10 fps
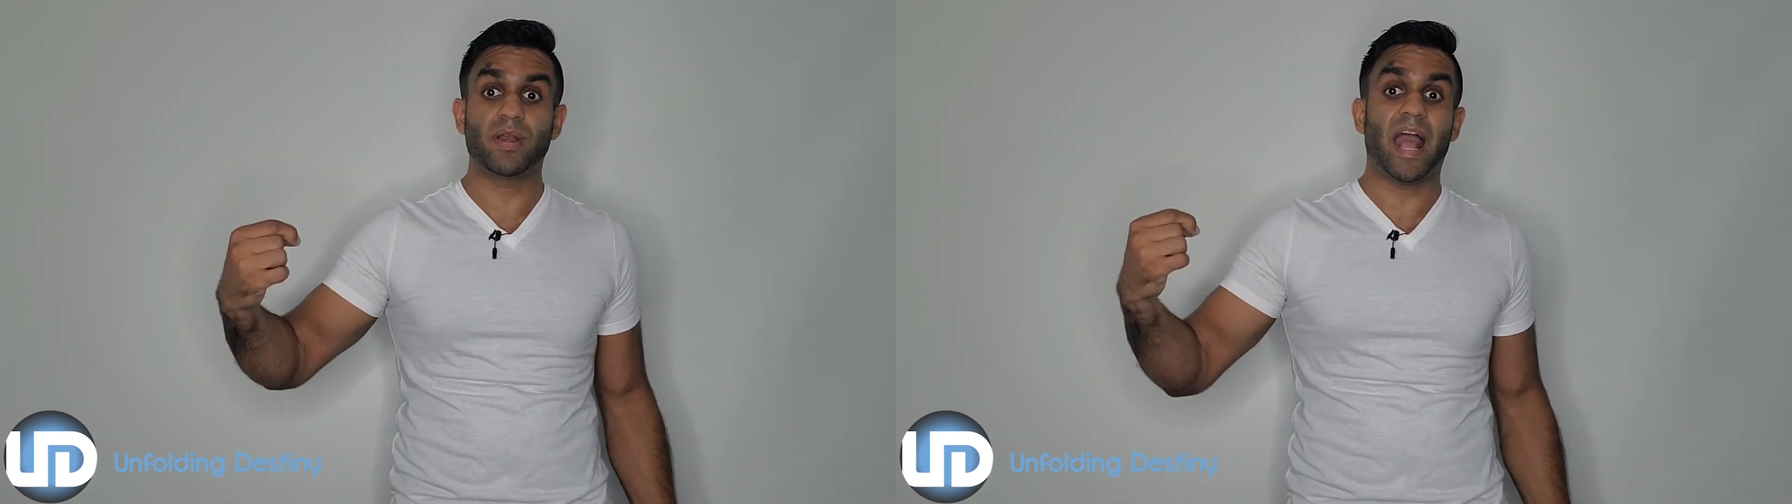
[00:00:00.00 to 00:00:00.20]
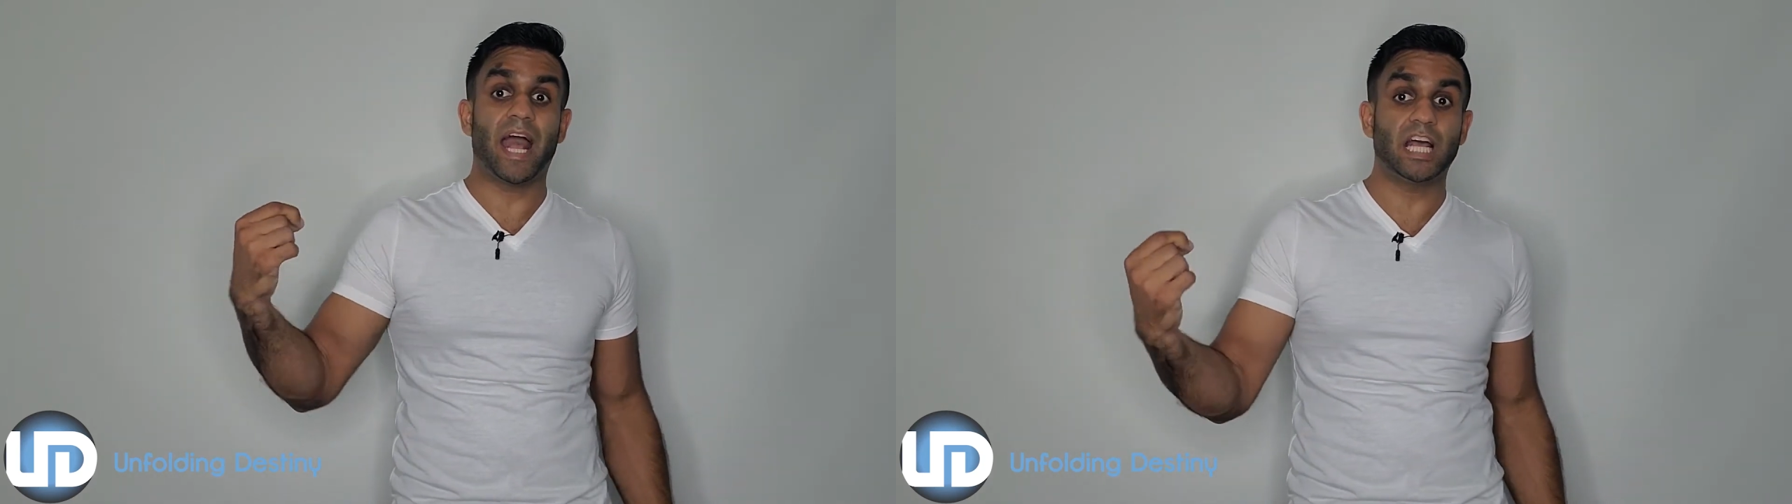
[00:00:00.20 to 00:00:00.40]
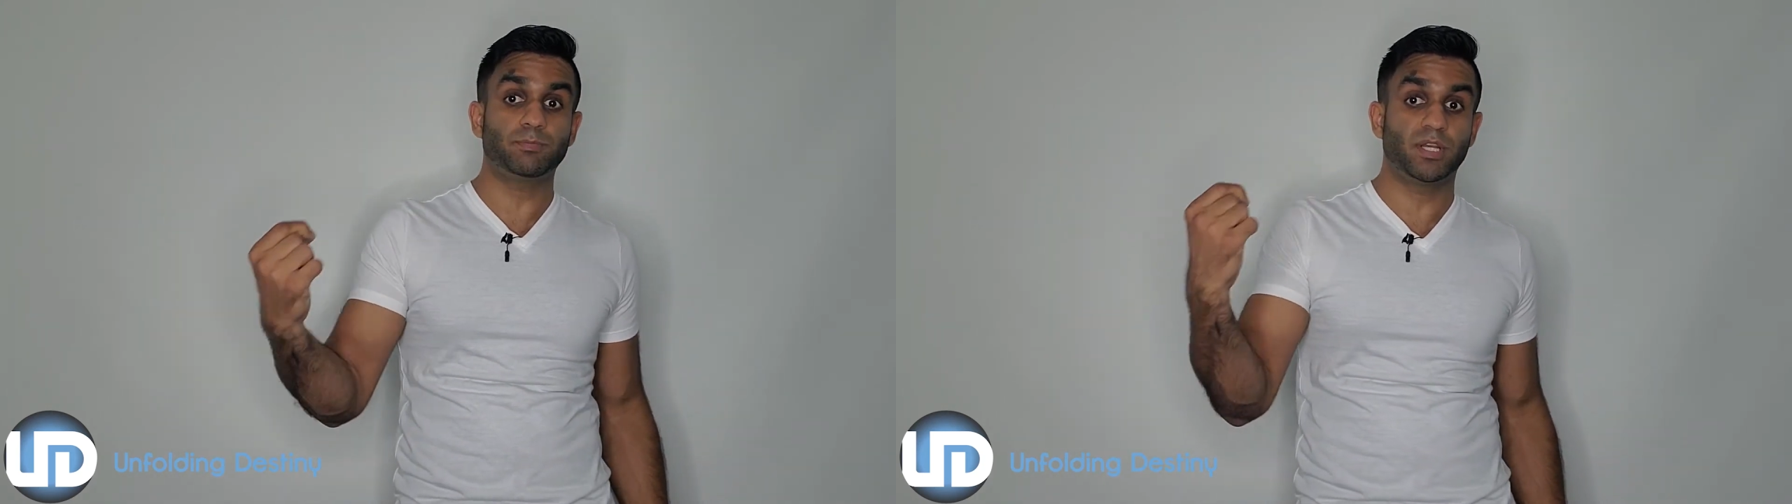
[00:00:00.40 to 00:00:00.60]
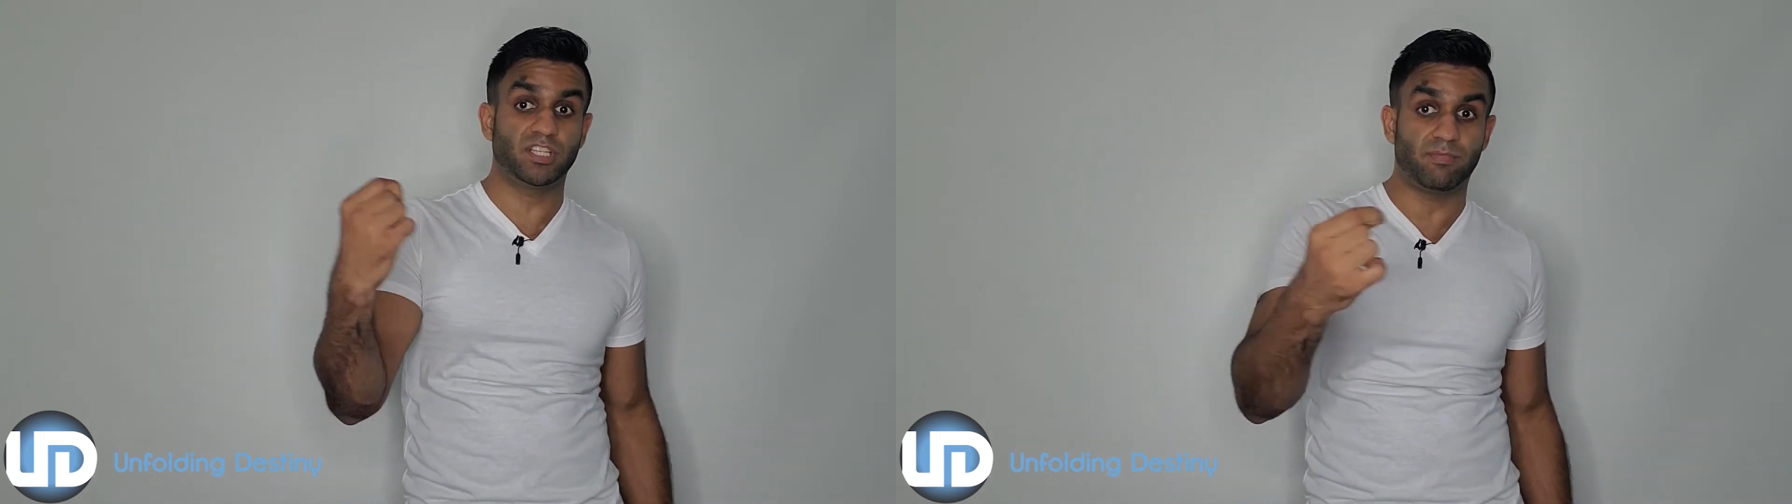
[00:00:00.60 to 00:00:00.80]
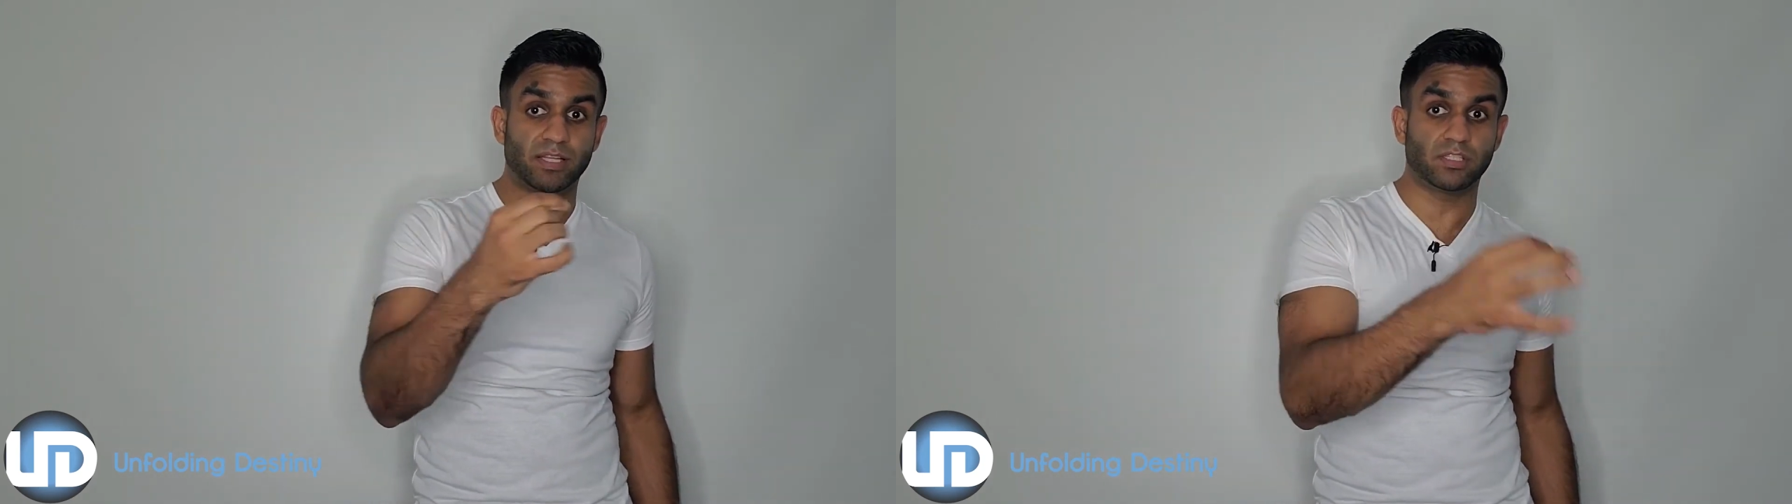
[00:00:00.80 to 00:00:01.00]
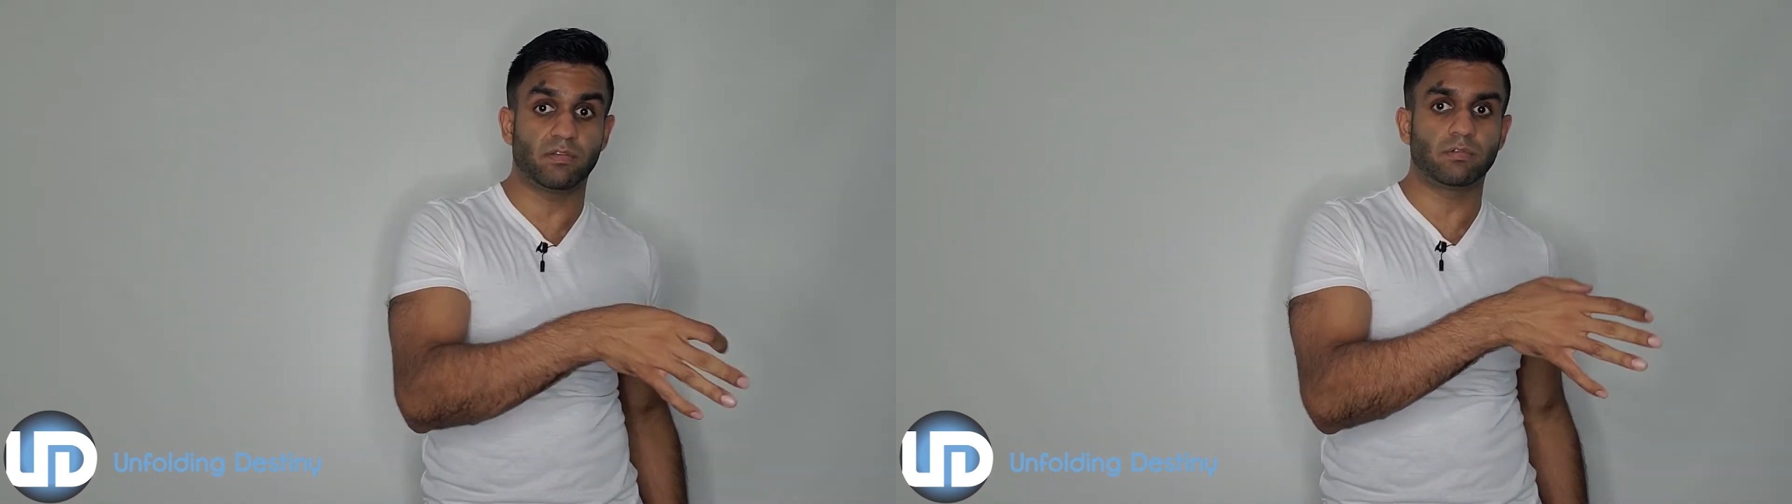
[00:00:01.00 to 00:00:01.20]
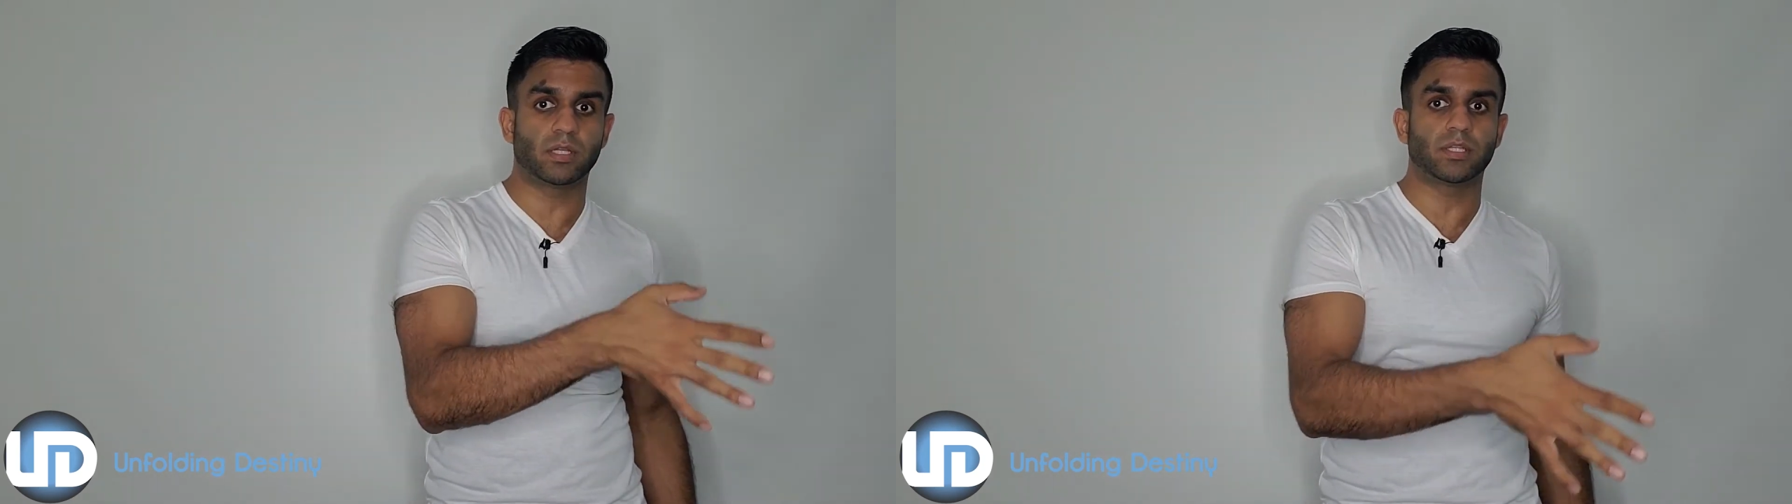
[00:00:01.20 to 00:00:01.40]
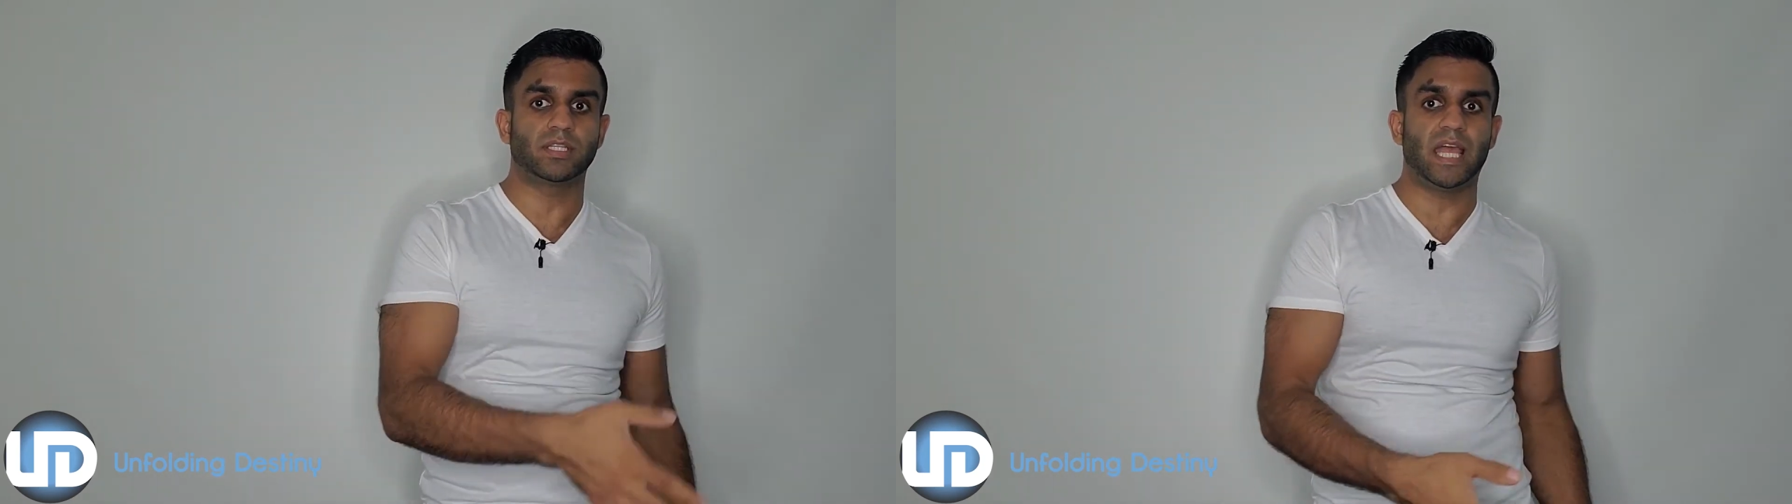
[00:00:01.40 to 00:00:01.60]
aspects of myself throughout
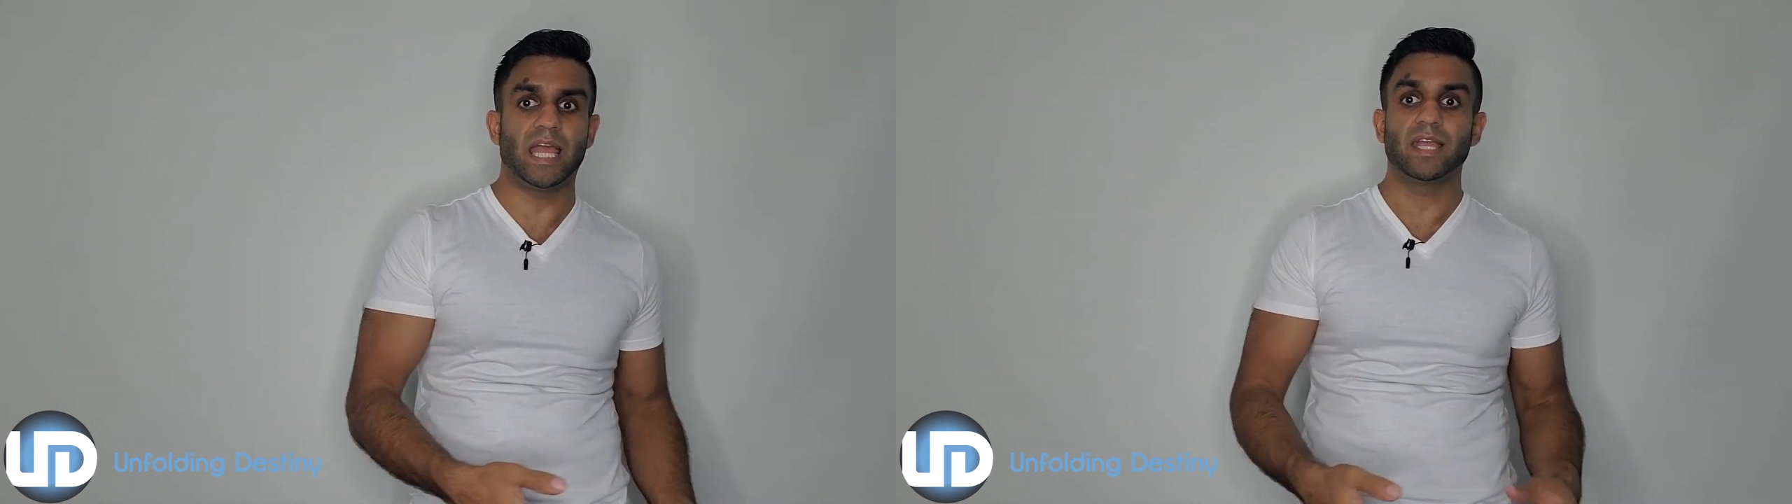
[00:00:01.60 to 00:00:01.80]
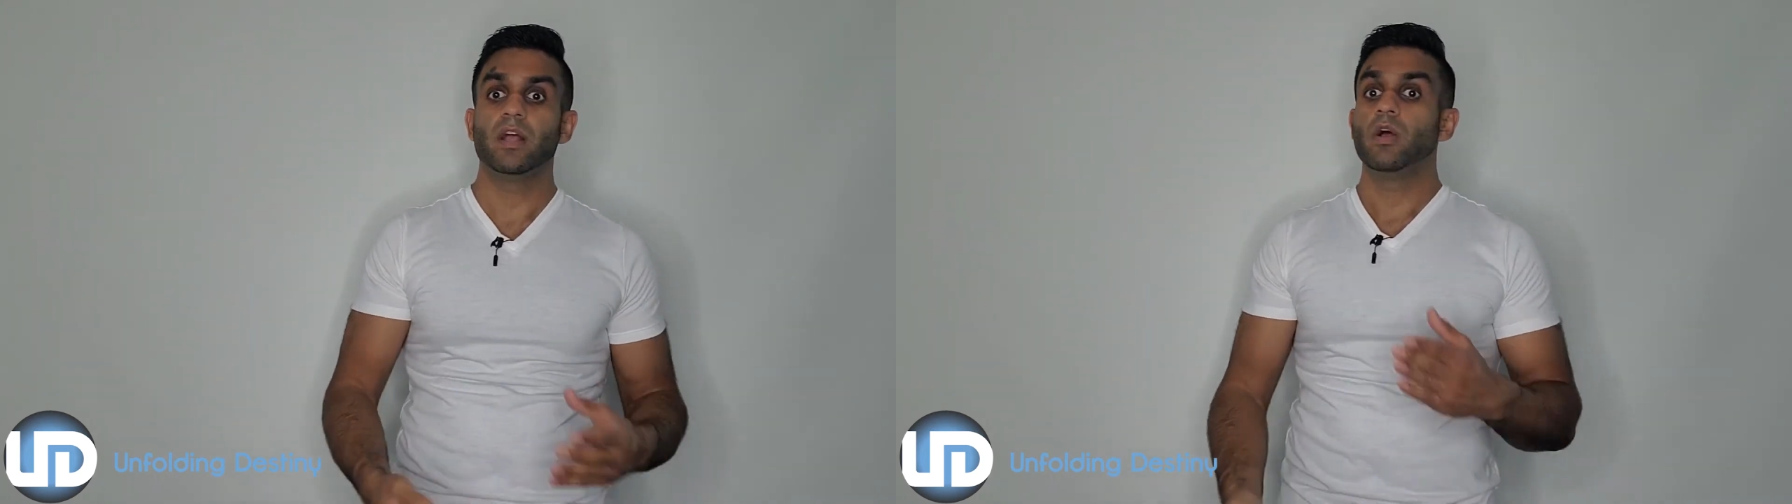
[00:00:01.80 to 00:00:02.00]
the day,